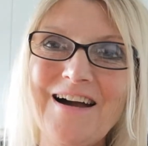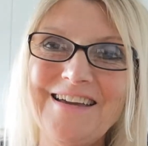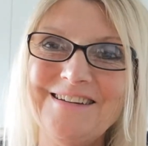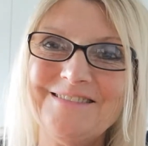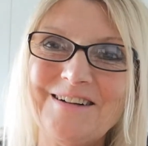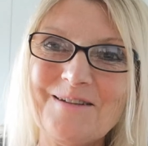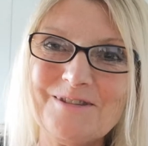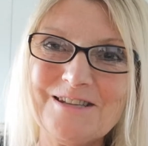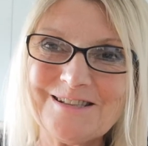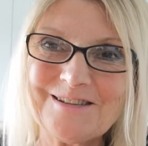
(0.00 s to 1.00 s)
Hi, I'm
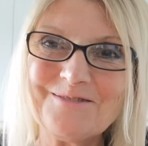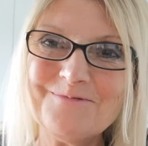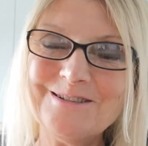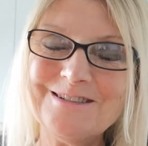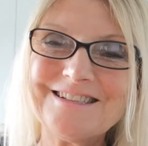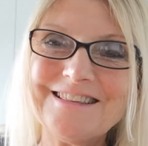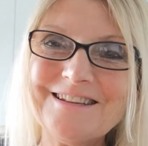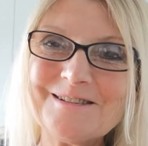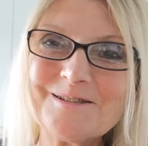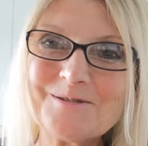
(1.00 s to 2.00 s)
Jessica Woods, and
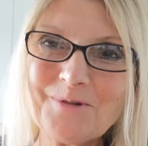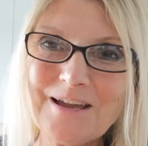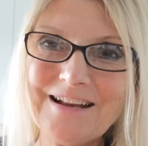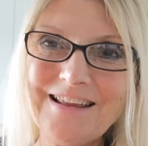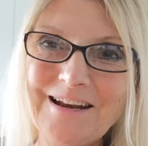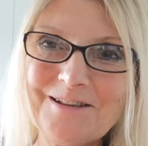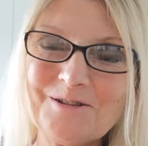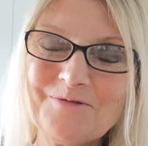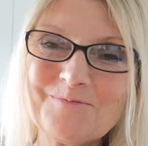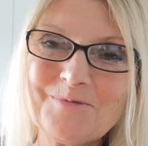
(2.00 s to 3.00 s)
this is the weekly
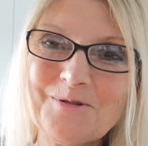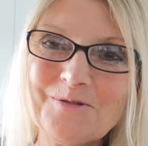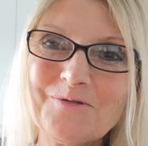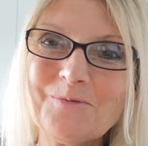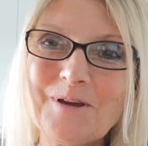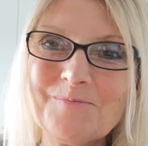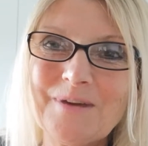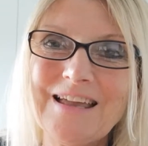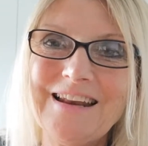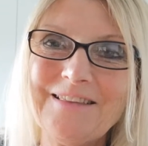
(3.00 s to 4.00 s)
energy report for week
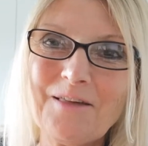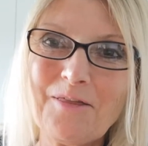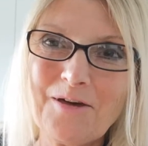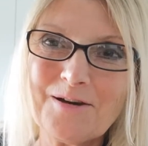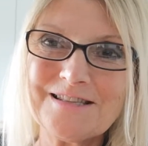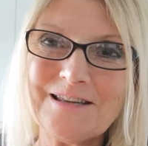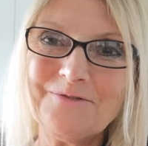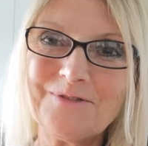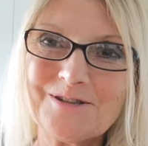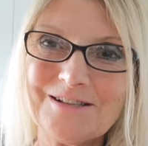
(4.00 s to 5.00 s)
beginning the
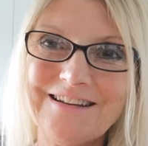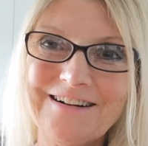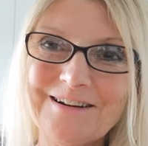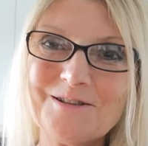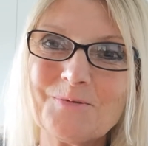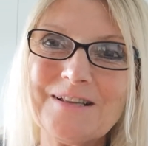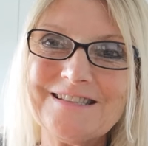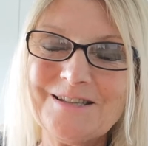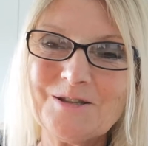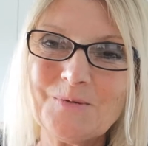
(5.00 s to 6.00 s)
13th of July
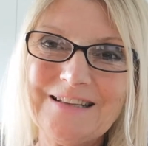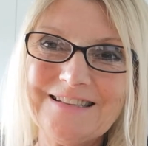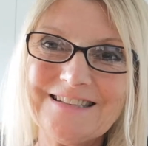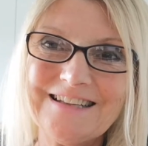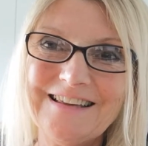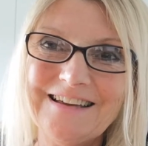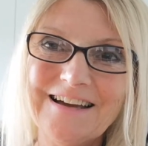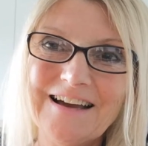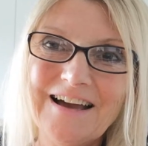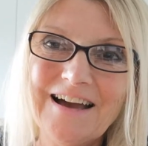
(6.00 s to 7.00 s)
2020.
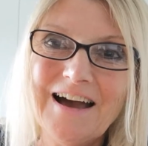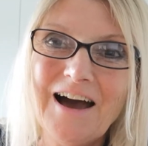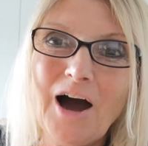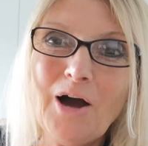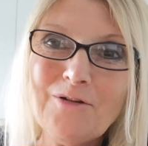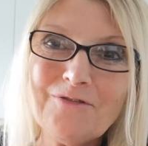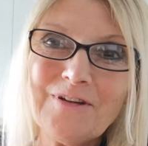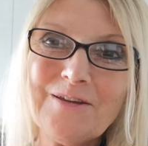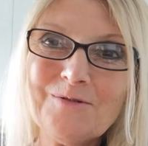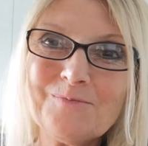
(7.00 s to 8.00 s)

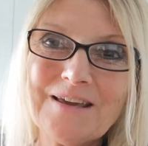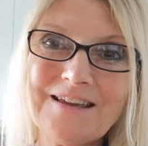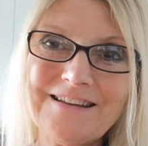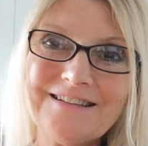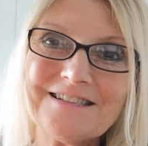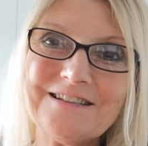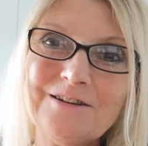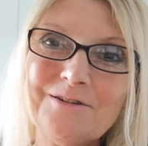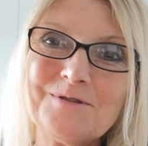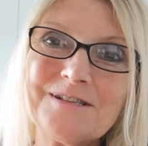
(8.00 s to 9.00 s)
Hopefully, you're beginning to
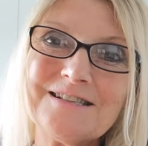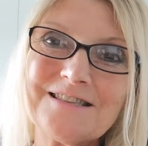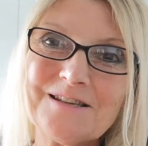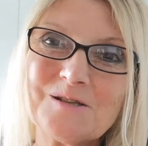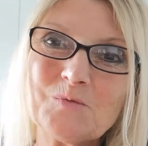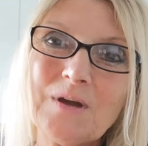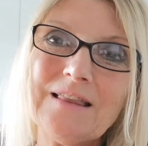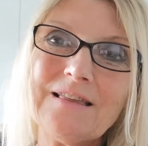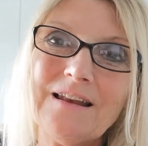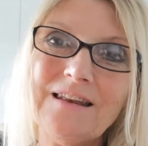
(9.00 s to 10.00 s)
notice this
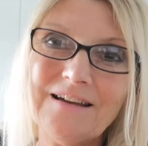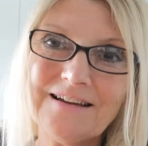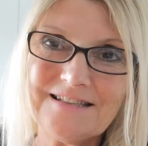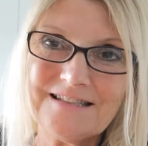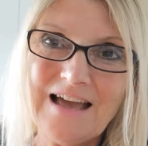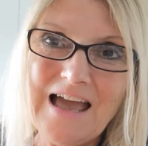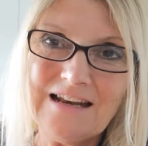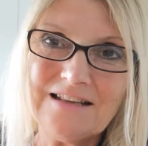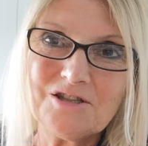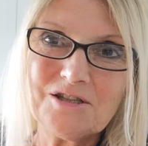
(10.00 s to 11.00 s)
week the lighter
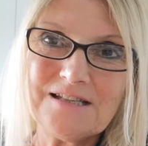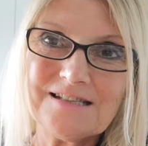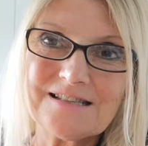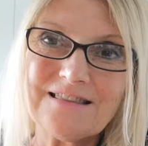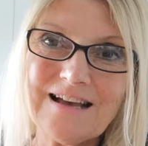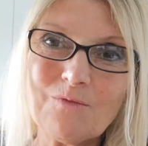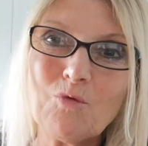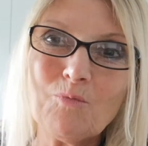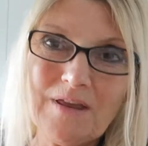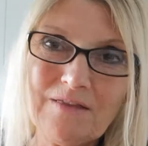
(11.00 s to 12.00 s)
energies, and that will
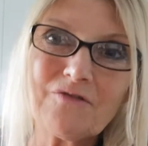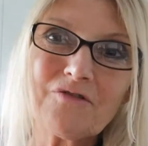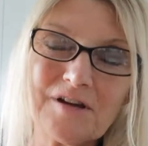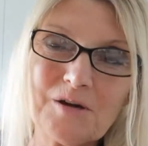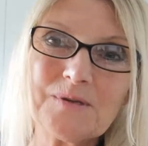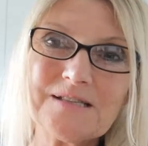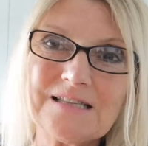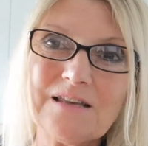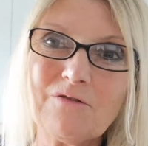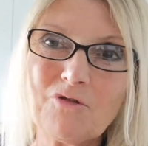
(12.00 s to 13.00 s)
be the
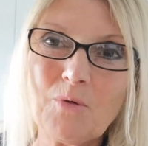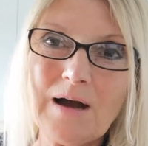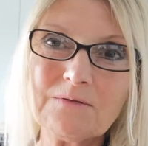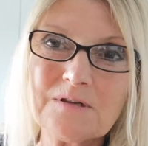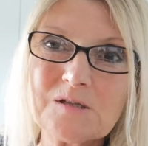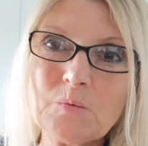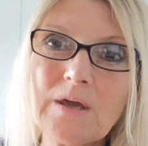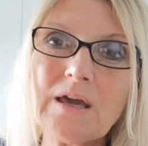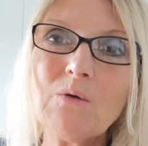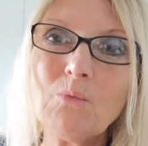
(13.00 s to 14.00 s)
frequency throughout this
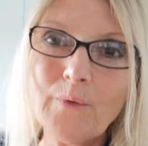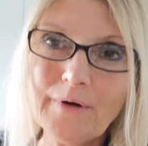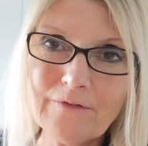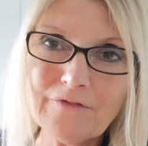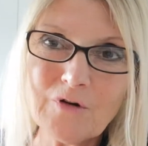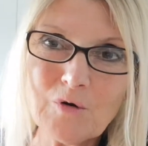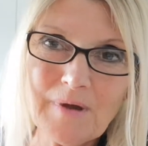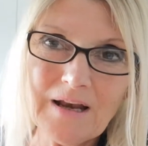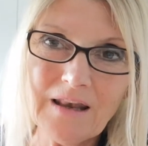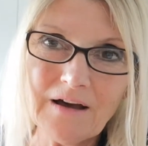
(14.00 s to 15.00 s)
week. It will feel a
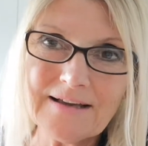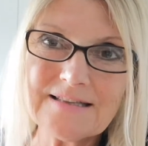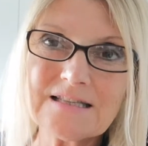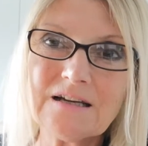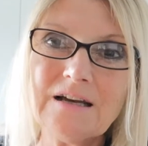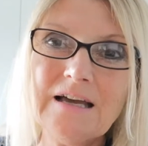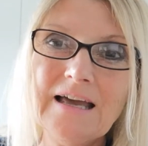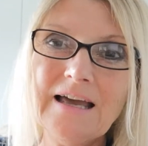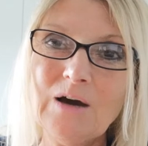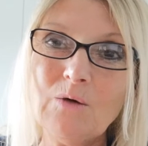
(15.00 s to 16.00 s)
bit lighter.
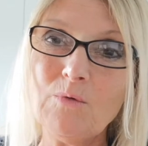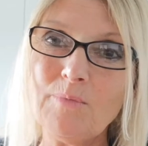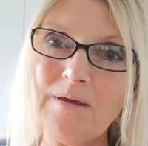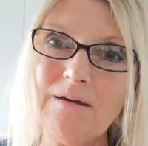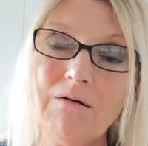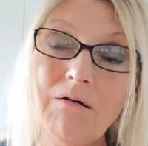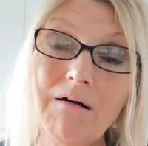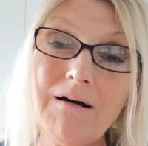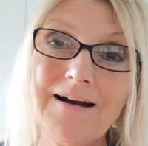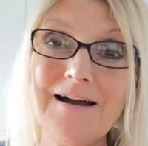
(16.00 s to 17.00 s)
We'll be
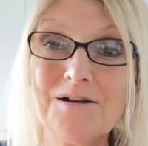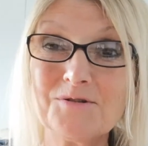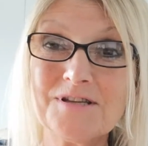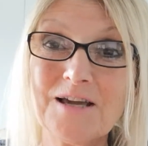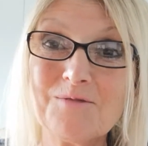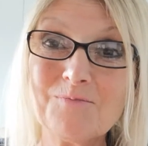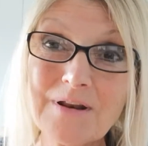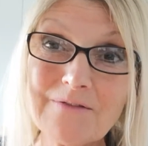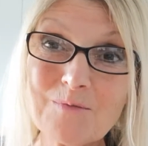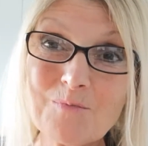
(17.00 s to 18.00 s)
able to take a bit
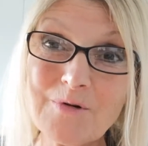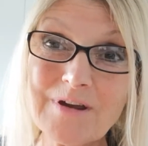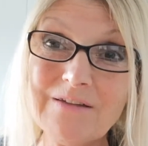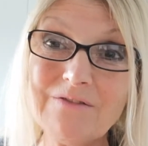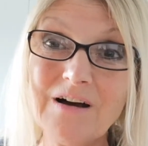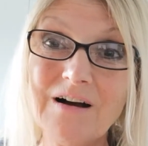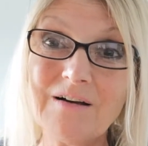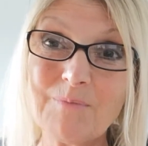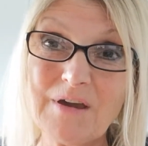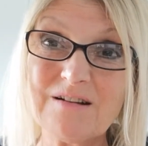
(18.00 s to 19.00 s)
of a
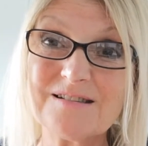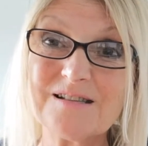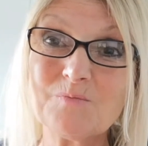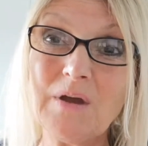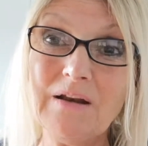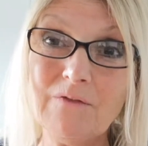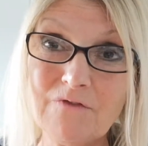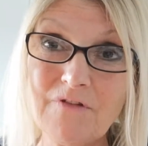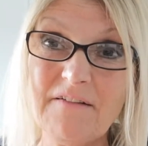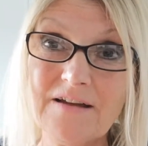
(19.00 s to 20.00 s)
breather because it's been a
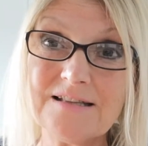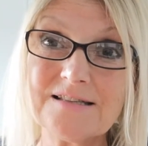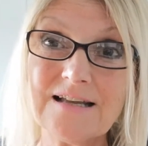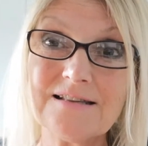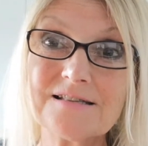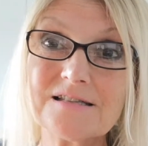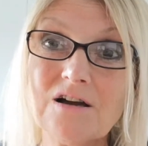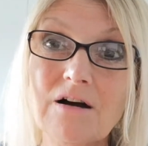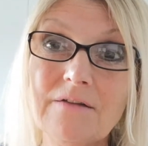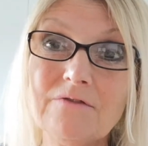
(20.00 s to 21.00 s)
very intense
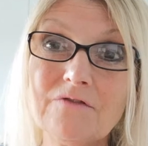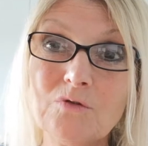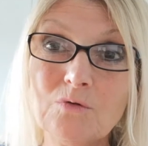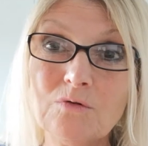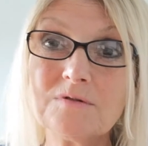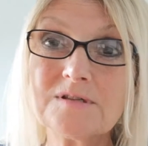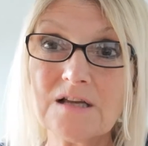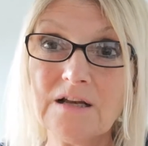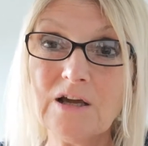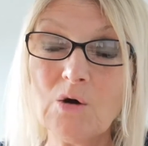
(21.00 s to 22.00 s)
time for
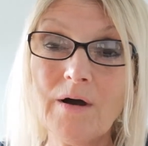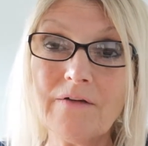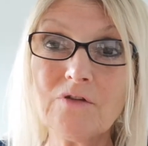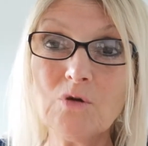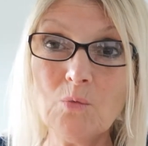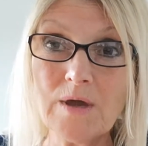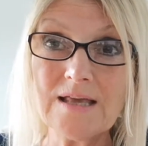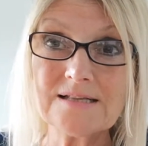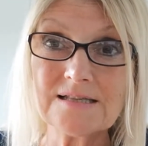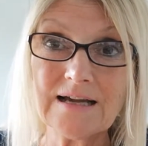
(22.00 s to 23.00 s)
certainly quite a few
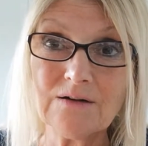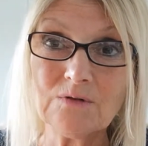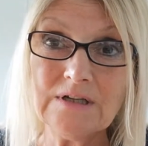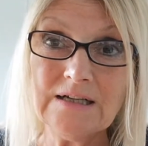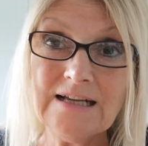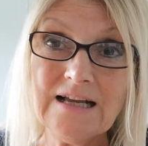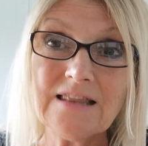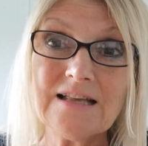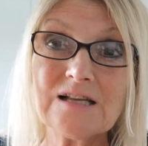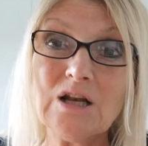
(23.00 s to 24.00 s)
weeks now.
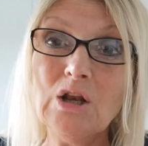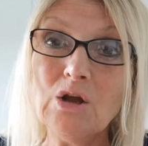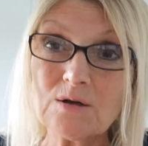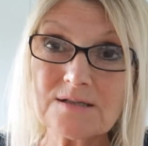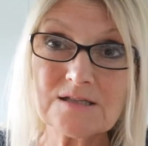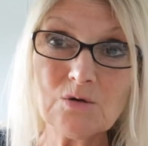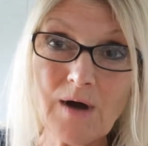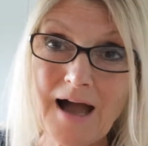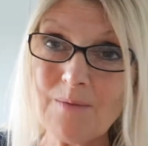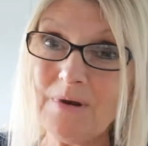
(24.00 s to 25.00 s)
There's a lot still
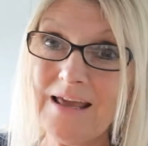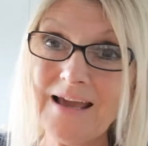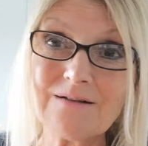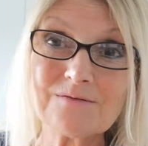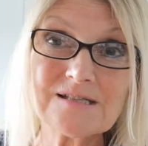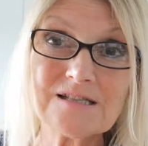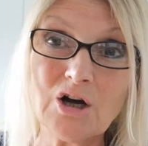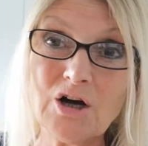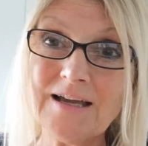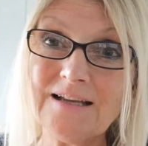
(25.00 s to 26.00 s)
happening
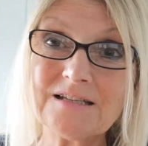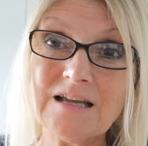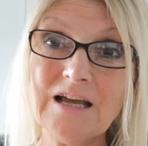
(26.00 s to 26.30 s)
outside.